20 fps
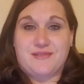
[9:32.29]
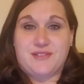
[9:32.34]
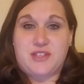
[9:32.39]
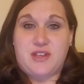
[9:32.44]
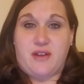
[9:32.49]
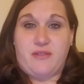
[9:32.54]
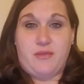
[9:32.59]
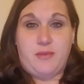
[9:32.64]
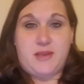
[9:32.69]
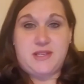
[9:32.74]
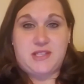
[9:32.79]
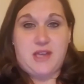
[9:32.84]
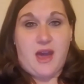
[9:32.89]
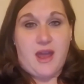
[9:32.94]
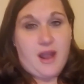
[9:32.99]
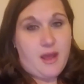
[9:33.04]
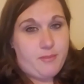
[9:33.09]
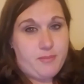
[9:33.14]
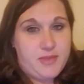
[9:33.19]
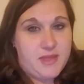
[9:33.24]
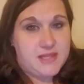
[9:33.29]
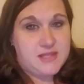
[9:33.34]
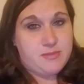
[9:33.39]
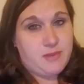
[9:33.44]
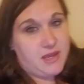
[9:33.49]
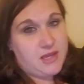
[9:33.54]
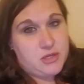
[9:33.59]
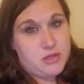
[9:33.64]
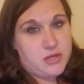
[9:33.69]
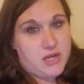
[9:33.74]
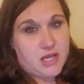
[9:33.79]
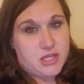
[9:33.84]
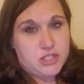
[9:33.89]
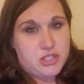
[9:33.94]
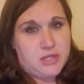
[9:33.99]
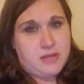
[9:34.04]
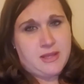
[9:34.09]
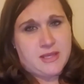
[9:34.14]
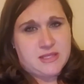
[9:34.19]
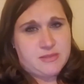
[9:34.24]
So everybody's caught up. That's my
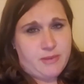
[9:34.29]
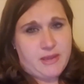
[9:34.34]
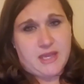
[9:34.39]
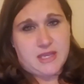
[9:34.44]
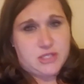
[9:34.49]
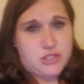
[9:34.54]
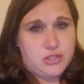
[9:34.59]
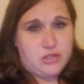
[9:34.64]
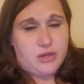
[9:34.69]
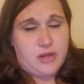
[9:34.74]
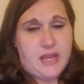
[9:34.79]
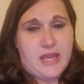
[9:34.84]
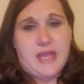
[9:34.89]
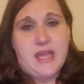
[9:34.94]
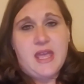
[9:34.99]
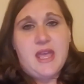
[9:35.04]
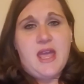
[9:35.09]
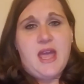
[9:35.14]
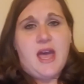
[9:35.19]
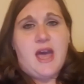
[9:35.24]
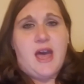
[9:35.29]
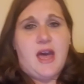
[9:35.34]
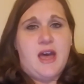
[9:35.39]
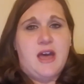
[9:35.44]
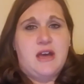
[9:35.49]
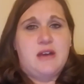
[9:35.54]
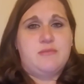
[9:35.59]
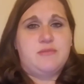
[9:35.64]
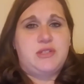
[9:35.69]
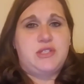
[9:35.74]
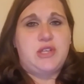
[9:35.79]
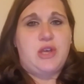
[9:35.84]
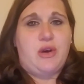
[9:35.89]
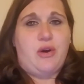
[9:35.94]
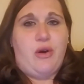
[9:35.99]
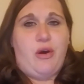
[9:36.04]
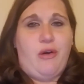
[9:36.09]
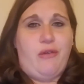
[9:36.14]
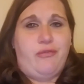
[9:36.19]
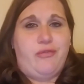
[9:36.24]
introduction. That's my history.
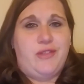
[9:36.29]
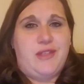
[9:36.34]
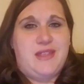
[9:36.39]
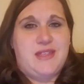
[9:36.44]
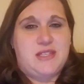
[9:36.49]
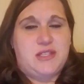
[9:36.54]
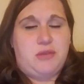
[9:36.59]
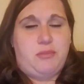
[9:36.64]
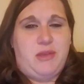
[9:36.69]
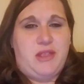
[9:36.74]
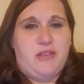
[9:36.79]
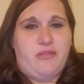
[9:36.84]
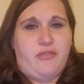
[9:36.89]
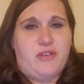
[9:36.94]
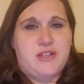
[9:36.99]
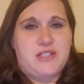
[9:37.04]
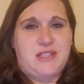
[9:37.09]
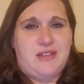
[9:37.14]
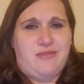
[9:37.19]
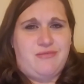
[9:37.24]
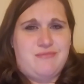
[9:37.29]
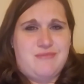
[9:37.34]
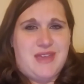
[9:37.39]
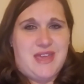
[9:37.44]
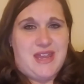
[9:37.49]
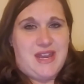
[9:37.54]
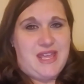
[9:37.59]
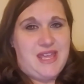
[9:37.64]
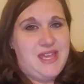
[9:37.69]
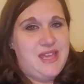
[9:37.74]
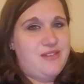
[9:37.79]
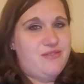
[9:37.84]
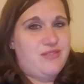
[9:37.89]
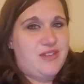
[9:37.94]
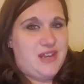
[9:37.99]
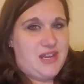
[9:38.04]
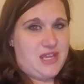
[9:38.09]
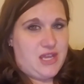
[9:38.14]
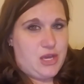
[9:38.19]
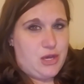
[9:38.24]
So hopefully this will be the first of many
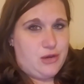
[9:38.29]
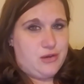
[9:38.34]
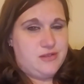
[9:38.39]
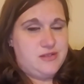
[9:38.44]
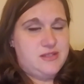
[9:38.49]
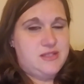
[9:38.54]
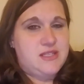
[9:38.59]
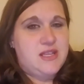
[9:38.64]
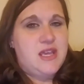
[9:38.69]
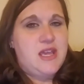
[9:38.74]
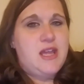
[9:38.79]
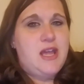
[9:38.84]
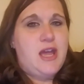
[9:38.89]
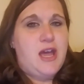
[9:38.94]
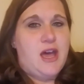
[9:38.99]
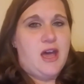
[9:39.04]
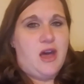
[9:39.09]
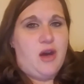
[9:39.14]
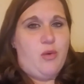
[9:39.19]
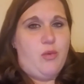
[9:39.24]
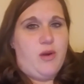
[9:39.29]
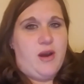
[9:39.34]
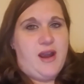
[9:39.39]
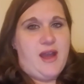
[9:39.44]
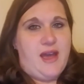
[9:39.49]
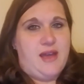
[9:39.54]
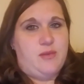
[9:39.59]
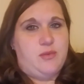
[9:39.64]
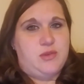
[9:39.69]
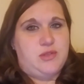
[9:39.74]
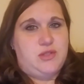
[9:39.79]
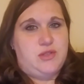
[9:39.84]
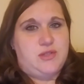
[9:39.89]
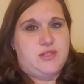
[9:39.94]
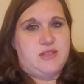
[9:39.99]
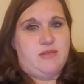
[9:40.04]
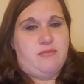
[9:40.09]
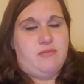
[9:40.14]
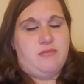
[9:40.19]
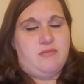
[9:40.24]
videos where I will do
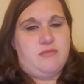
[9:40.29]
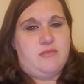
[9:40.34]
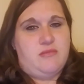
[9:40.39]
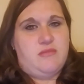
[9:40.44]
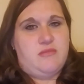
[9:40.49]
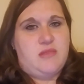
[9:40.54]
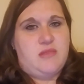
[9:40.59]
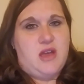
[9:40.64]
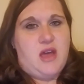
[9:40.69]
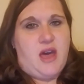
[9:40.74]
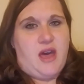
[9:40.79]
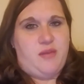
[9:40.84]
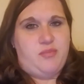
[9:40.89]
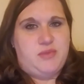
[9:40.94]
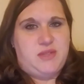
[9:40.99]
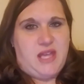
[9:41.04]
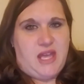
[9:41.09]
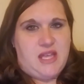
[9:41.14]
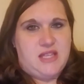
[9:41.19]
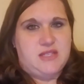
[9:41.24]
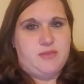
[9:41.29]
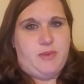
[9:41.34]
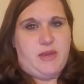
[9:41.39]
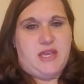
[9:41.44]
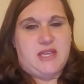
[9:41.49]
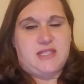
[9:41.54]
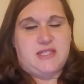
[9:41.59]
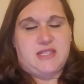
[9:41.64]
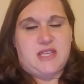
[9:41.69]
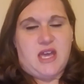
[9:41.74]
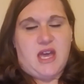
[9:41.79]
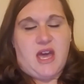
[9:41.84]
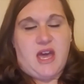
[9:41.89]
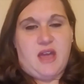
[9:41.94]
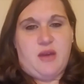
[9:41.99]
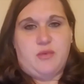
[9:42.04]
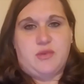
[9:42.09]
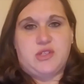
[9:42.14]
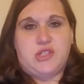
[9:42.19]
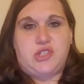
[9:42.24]
some updates, because
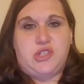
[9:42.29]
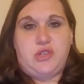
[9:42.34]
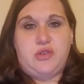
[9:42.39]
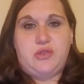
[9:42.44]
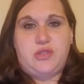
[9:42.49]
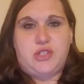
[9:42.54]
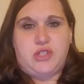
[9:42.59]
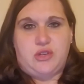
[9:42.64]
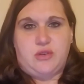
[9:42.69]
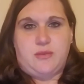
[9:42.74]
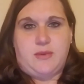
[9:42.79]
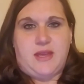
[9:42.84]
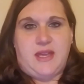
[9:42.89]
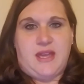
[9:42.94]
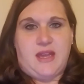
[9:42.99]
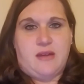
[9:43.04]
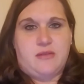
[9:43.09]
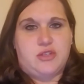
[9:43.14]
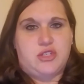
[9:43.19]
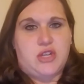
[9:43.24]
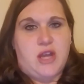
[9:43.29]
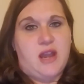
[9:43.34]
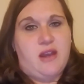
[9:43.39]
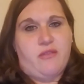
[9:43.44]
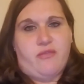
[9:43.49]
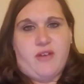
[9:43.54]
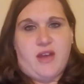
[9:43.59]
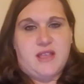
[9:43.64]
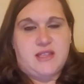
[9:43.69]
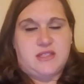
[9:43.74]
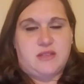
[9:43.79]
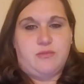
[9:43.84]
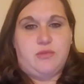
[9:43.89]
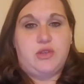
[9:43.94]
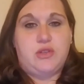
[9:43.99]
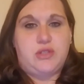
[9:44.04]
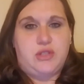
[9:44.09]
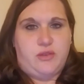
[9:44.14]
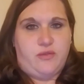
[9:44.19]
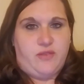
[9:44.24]
I was YouTubing. I was trying to find some
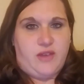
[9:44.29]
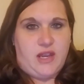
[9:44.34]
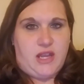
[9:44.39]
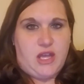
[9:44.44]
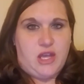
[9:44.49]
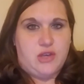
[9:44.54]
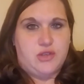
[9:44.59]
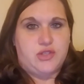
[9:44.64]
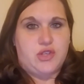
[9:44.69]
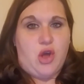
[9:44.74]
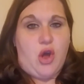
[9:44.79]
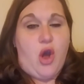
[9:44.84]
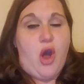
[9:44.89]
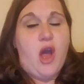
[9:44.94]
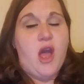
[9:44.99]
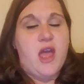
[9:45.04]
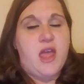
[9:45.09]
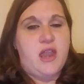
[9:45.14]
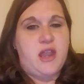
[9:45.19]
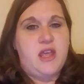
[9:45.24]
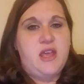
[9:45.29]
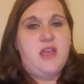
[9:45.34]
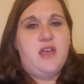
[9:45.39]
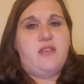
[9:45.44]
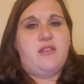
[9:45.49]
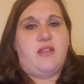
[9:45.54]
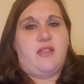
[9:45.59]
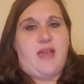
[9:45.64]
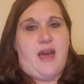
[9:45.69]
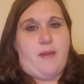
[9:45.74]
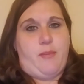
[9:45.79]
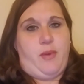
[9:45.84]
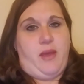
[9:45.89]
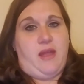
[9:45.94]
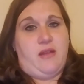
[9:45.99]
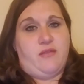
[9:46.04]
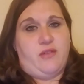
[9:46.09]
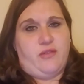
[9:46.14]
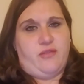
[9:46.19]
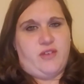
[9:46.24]
YouTube videos on the
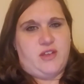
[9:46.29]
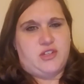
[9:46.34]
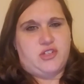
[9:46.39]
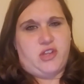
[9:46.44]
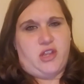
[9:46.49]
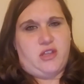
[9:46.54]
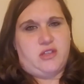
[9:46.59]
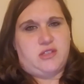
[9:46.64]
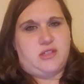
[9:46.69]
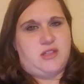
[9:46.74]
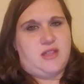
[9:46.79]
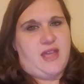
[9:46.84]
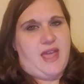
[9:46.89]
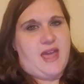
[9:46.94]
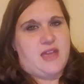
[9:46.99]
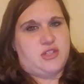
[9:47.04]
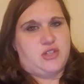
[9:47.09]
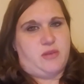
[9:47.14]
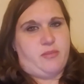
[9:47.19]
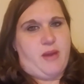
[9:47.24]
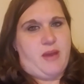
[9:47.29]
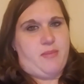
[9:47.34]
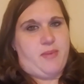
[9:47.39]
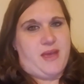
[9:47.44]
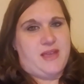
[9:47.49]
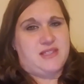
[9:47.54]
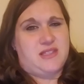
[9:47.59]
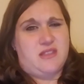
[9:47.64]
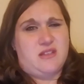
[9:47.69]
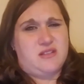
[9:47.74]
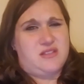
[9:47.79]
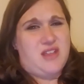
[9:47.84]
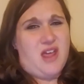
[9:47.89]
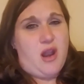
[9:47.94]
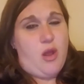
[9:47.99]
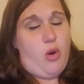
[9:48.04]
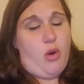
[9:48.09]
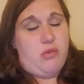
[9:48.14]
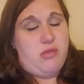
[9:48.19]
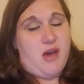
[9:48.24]
Lapband revision to the gastric bypass, and there's
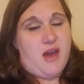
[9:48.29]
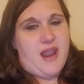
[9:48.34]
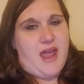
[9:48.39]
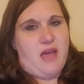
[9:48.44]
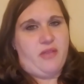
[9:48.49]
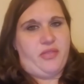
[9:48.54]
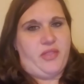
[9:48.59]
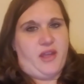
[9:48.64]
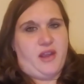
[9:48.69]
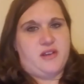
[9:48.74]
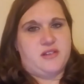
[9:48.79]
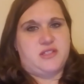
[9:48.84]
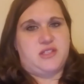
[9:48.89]
not a whole lot out there.